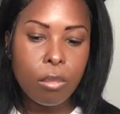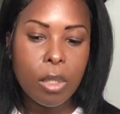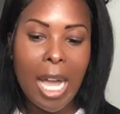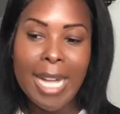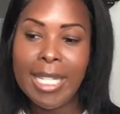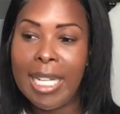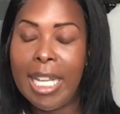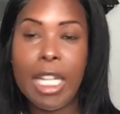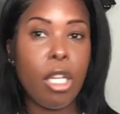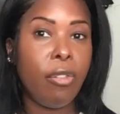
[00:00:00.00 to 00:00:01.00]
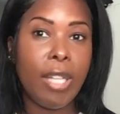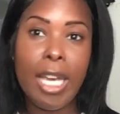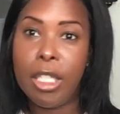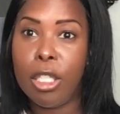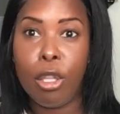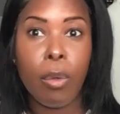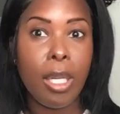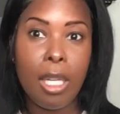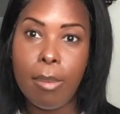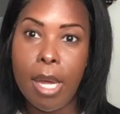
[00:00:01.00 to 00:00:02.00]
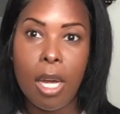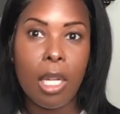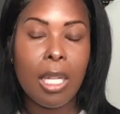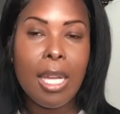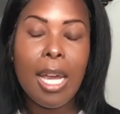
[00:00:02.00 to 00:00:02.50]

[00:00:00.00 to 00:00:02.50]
I didn't get notification through email.